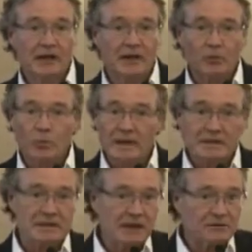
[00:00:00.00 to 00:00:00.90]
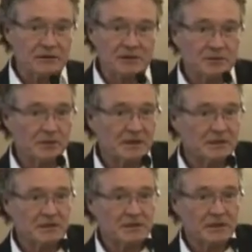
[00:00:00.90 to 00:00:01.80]
They went down to these
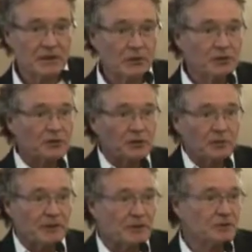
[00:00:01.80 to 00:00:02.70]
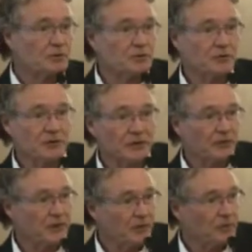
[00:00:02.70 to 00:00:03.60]
places, they looked at their peers who were doing
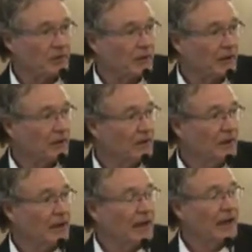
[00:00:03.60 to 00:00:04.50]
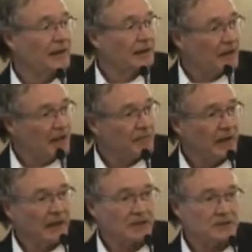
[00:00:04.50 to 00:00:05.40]
incredibly well, and they came
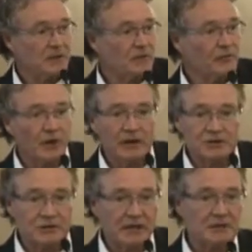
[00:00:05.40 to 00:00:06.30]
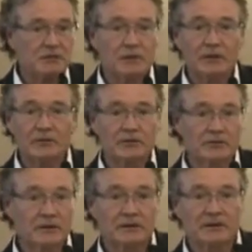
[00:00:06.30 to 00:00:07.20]
back and said, we've got to change the way we're
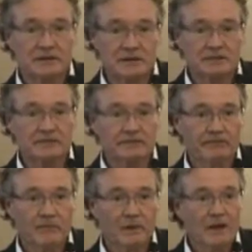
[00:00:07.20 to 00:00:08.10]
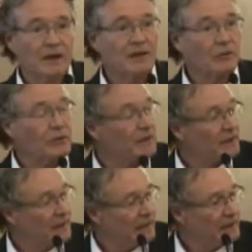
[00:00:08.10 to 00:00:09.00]
doing things. They were
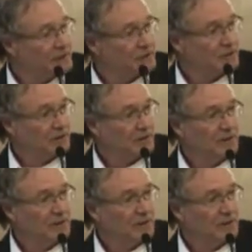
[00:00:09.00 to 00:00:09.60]
engaged,